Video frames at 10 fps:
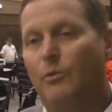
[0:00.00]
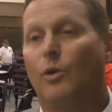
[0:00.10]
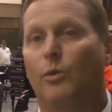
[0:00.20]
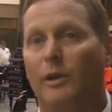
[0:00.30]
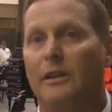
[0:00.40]
Then
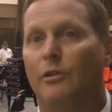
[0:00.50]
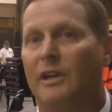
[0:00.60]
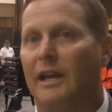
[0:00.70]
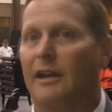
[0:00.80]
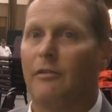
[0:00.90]
we'll
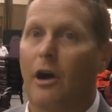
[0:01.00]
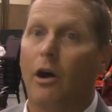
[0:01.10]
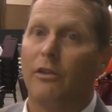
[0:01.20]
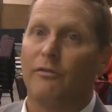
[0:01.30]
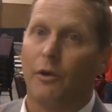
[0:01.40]
relocate
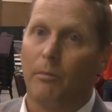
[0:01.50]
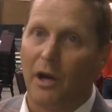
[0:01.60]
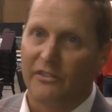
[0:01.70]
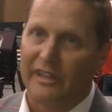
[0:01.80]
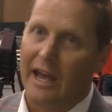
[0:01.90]
all the
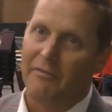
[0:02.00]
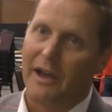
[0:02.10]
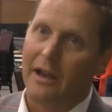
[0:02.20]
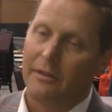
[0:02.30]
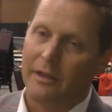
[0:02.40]
football staff
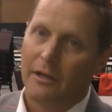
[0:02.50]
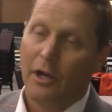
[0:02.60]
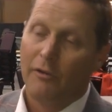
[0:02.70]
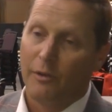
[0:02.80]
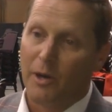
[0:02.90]
out of the
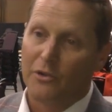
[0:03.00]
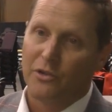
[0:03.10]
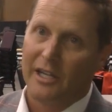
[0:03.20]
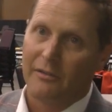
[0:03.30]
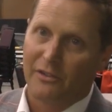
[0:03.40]
football
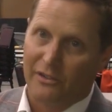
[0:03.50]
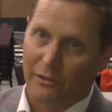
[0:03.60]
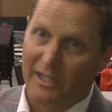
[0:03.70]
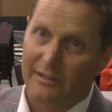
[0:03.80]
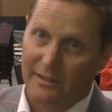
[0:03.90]
training
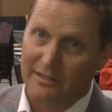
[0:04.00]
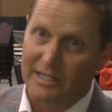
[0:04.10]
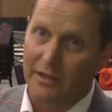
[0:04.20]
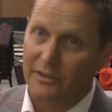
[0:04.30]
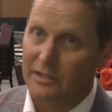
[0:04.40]
facility to the
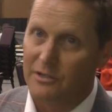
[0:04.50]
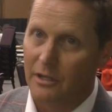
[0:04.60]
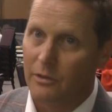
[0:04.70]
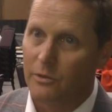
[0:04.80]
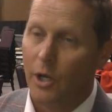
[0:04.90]
south end
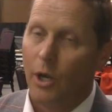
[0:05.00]
zone